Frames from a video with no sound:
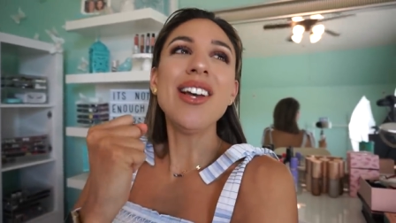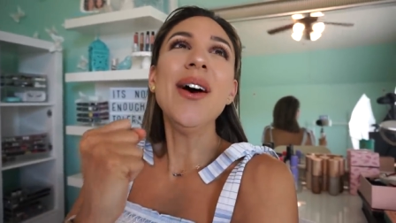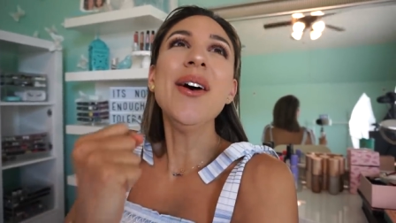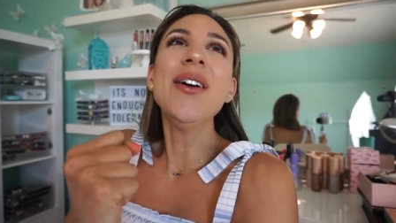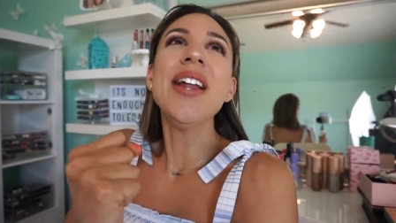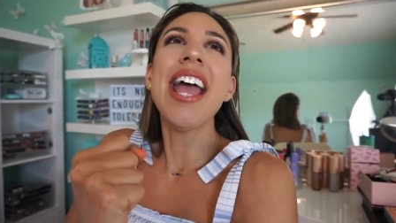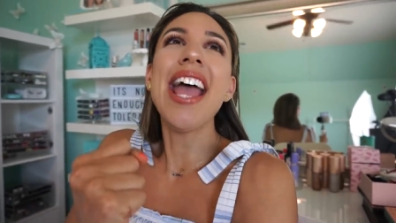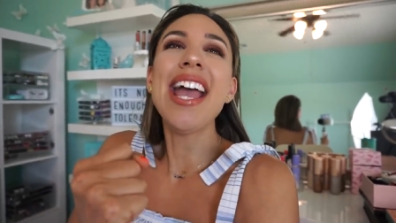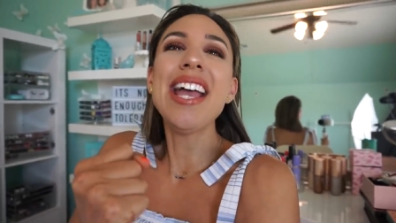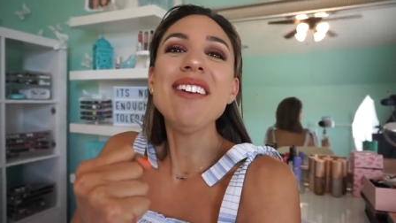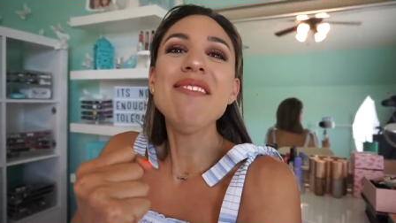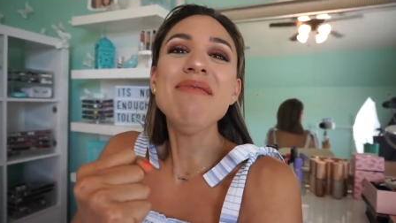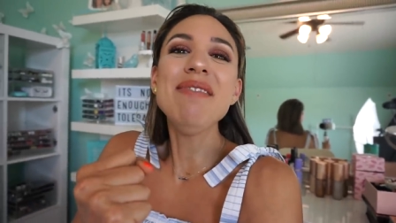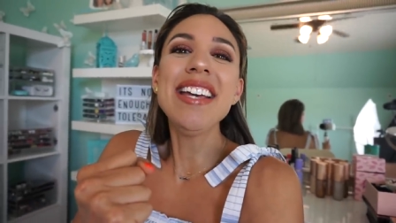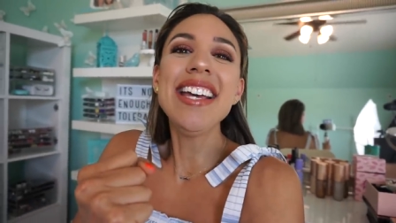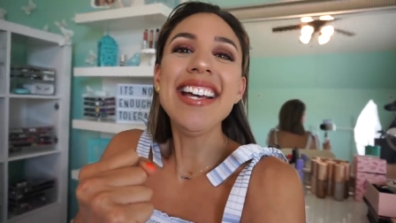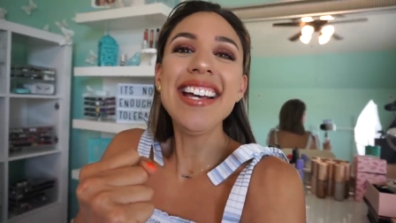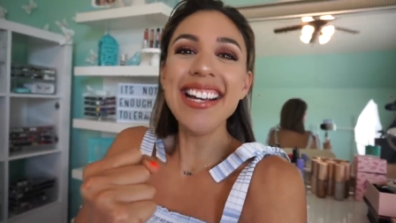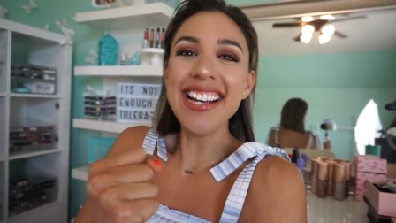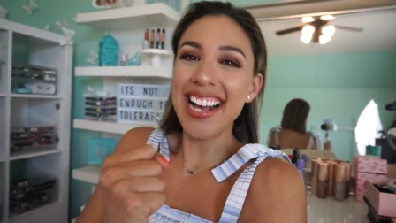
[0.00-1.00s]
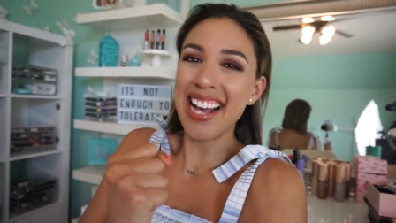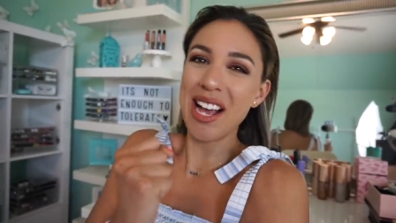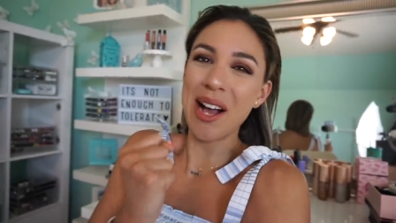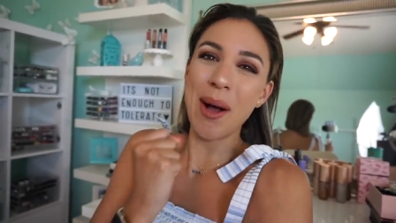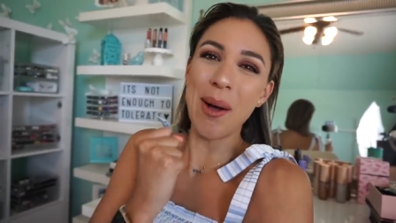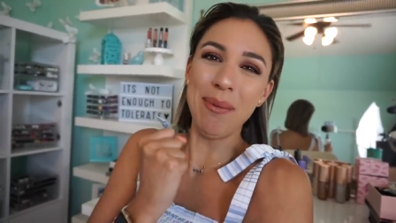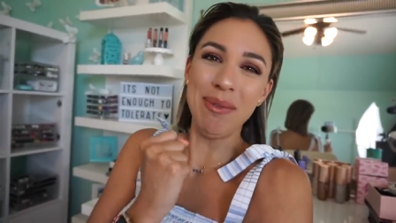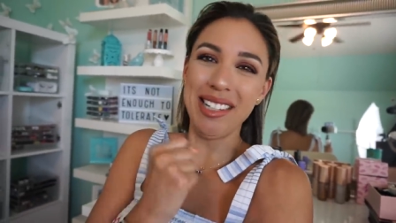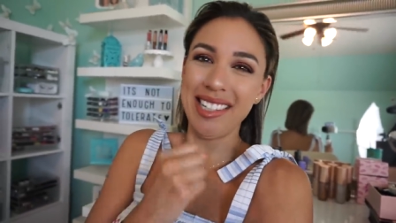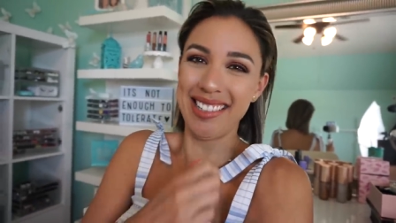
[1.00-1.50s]
Don't hate me. I
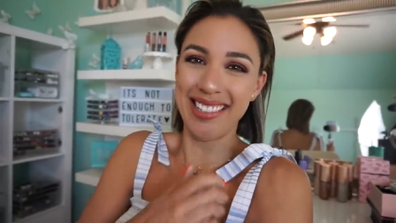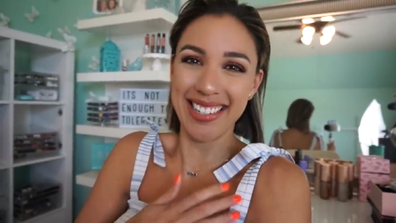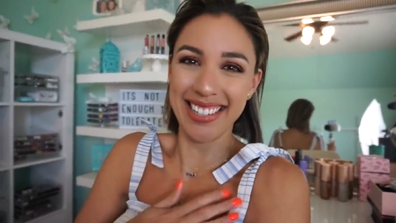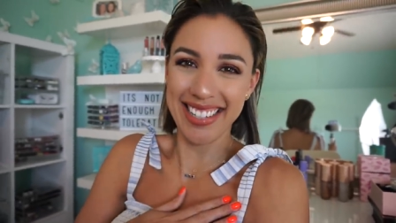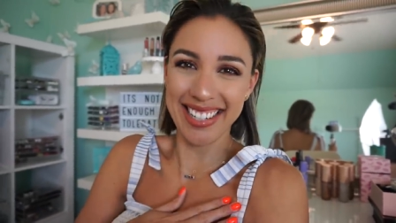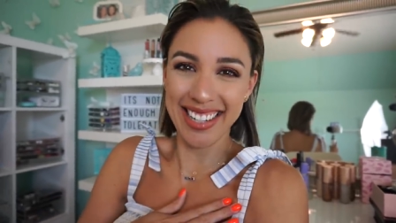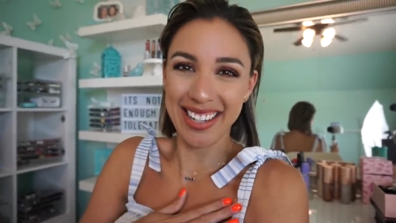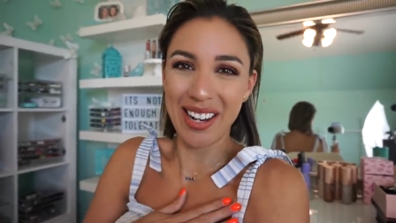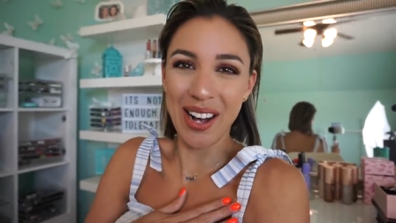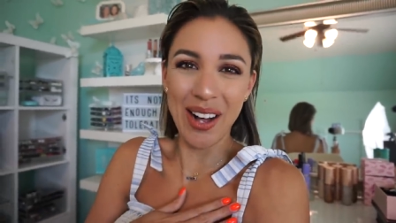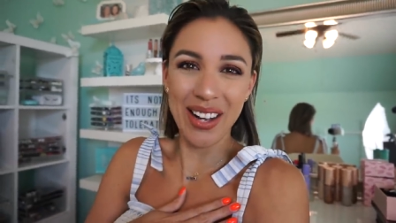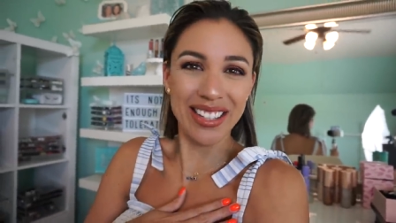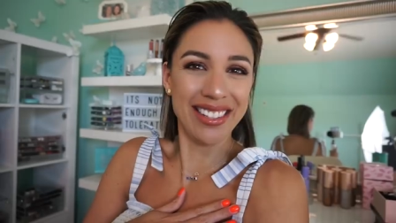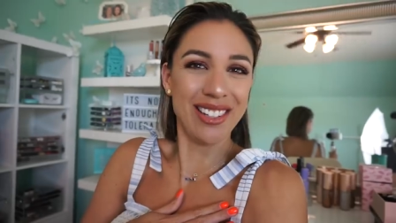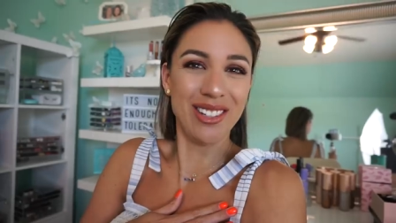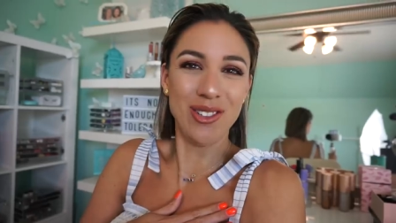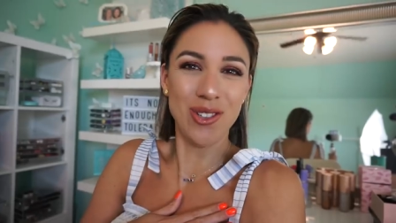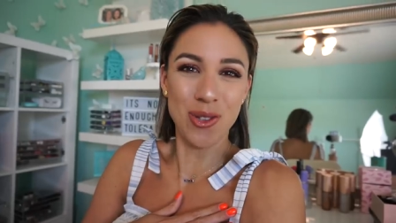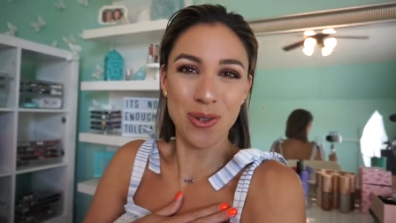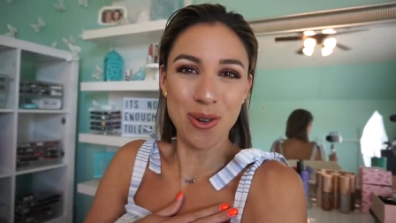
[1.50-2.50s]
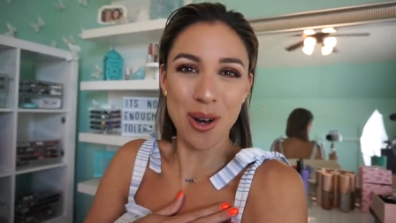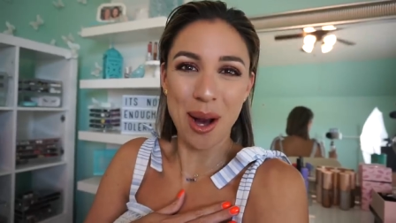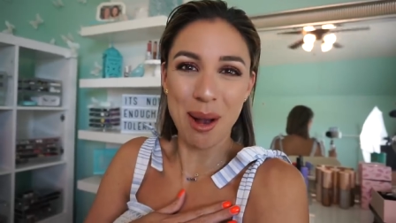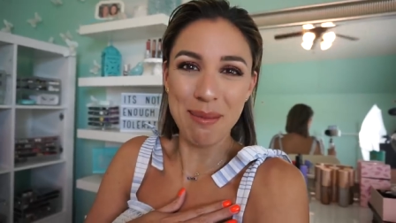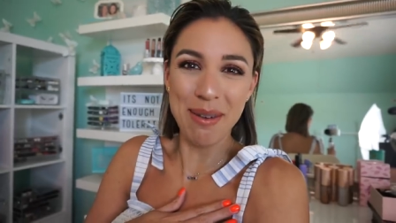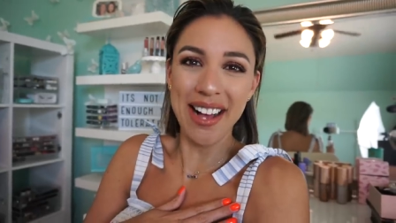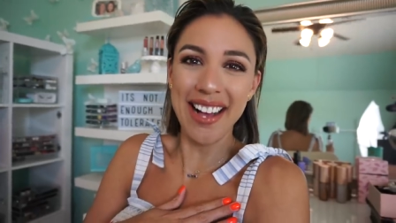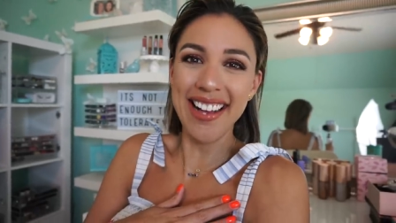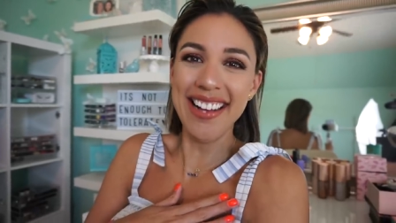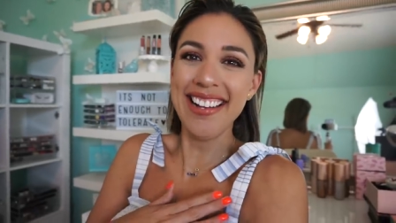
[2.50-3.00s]
hope this doesn't cause you
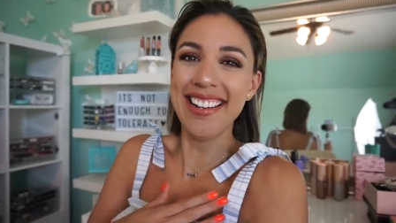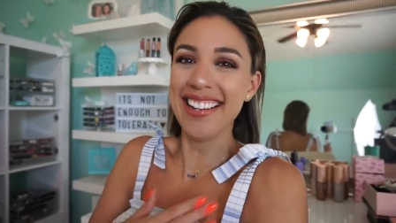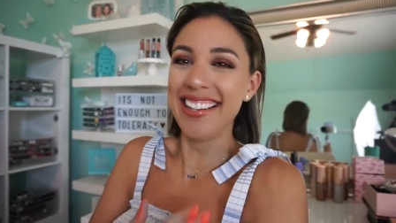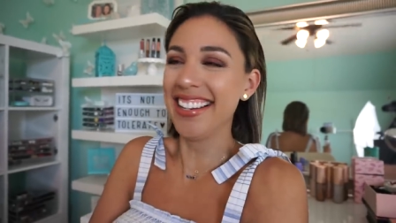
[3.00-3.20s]
trauma.